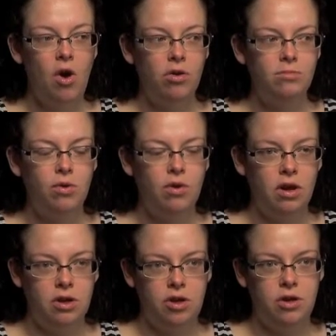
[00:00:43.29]
or more
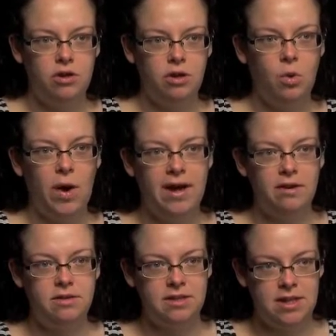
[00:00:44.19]
acute
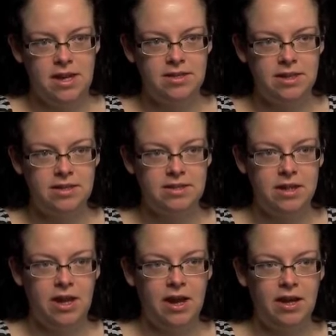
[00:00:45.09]
acquired
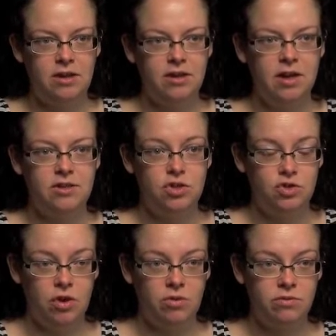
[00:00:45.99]
diseases like
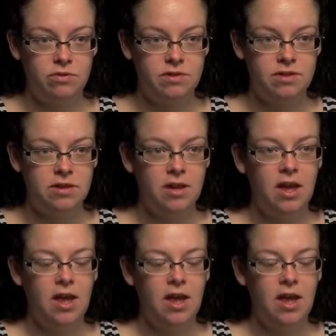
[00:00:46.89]
strokes.